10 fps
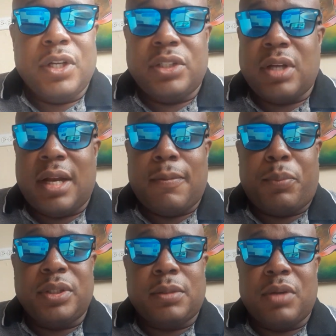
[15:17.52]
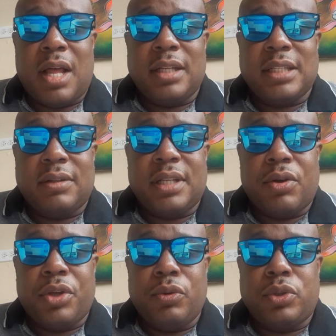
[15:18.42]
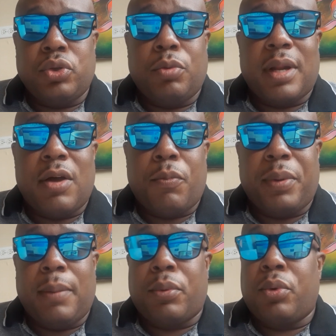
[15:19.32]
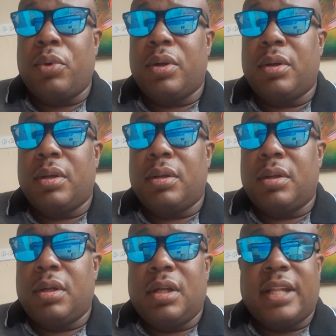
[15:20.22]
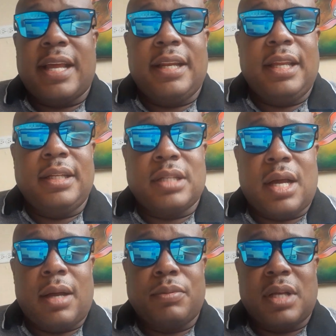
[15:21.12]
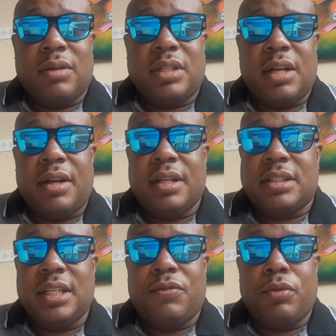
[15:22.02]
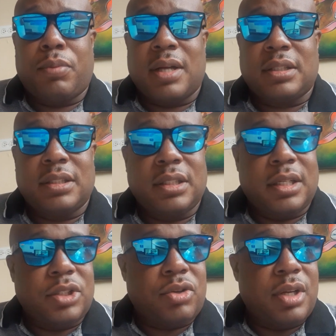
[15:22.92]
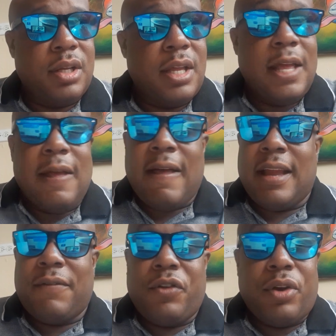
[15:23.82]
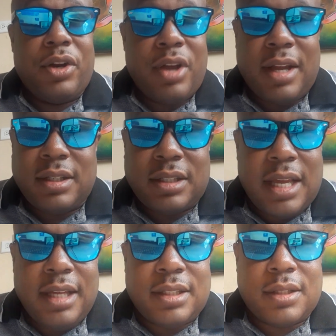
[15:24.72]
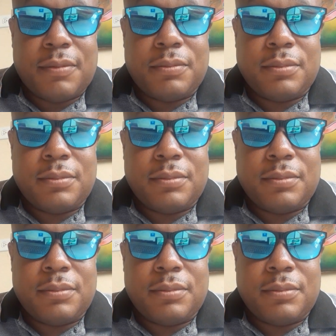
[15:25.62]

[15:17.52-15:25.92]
trying to put some knowledge out there on YouTube and help people that need jobs out there in the seafood processing industry. And if you're in the United States